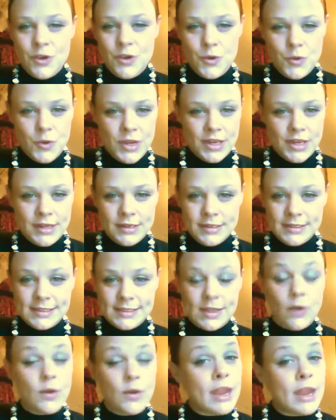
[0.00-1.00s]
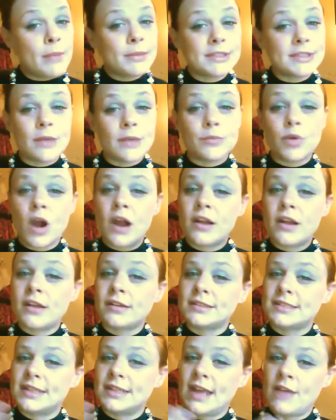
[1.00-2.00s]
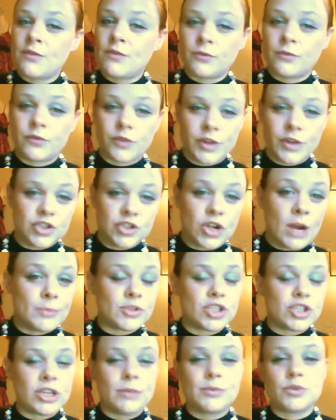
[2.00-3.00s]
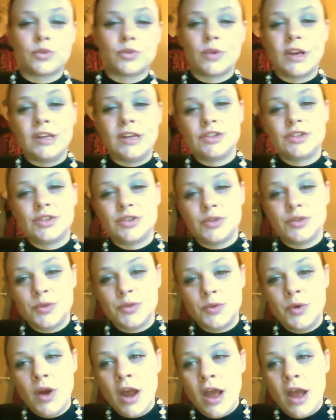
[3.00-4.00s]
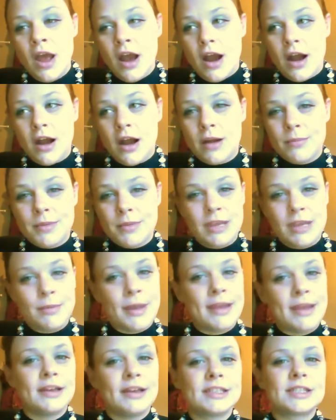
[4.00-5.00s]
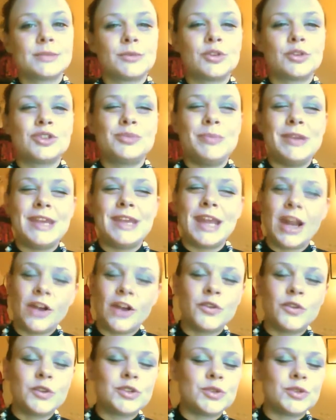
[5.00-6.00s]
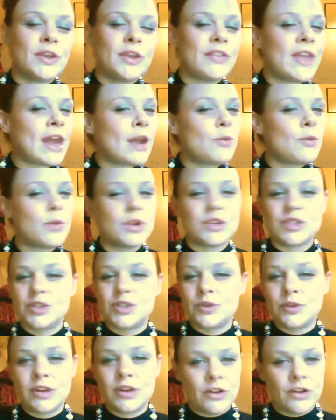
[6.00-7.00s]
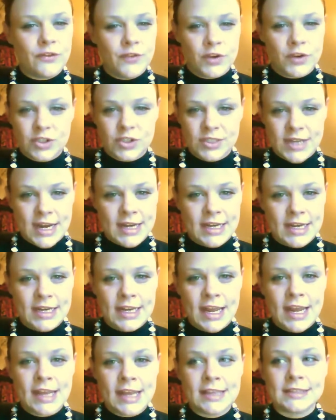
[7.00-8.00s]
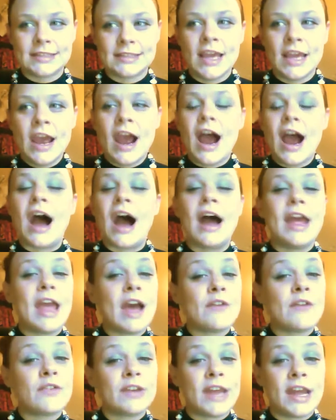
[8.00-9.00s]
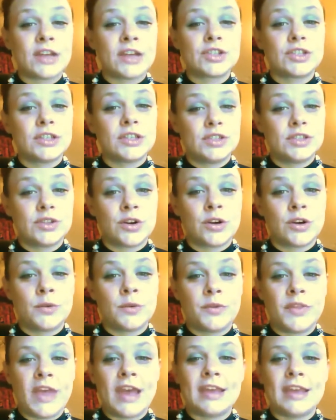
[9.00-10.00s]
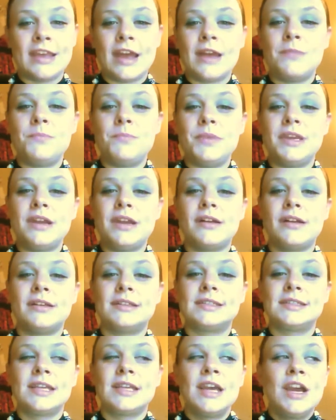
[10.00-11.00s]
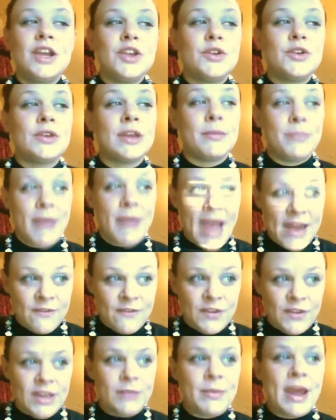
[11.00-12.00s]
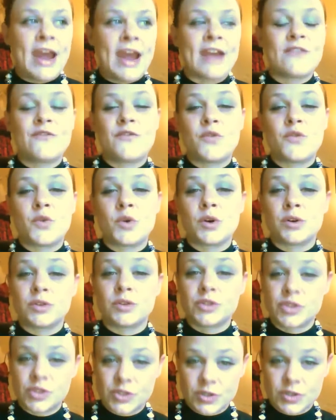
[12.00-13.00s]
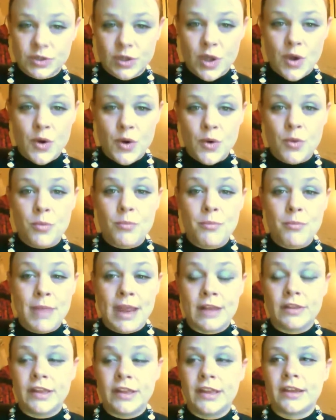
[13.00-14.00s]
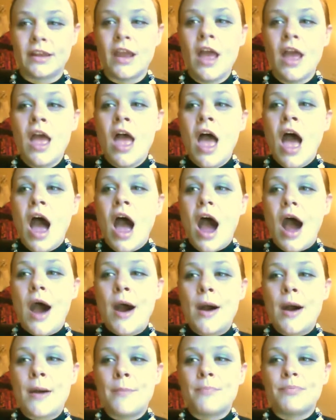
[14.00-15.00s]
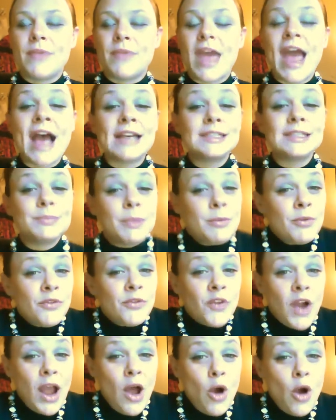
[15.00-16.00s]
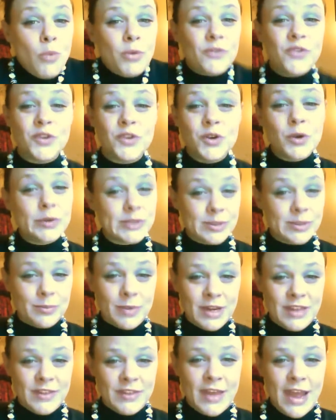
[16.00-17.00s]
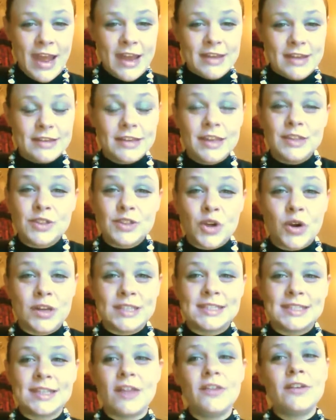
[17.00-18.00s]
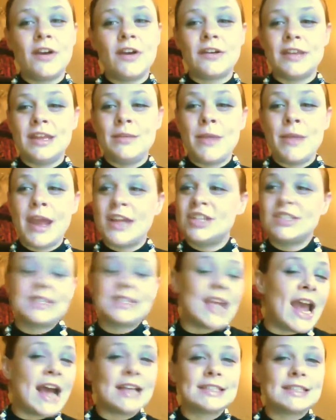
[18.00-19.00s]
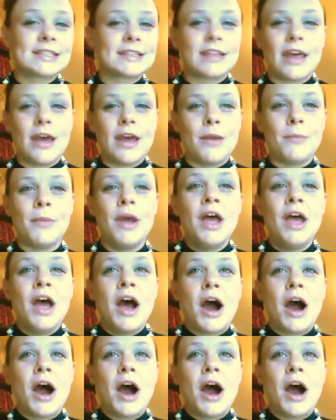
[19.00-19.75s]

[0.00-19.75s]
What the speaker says: You can sell Amazon products and have them free drop shipped right to eBay customers. Be careful doing that. I wouldn't do it in your first 90 days. I haven't actually started with that yet because you can get bad feedback for slow mailing. Ask people for help. If you know somebody that is already selling on eBay, just ask them.